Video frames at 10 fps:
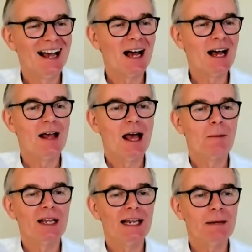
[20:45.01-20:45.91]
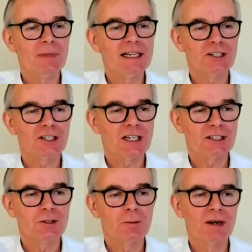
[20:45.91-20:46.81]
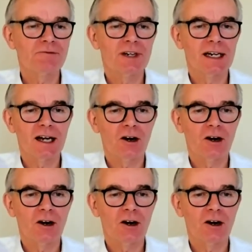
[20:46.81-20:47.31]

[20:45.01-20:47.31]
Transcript: but let me just touch on one thing.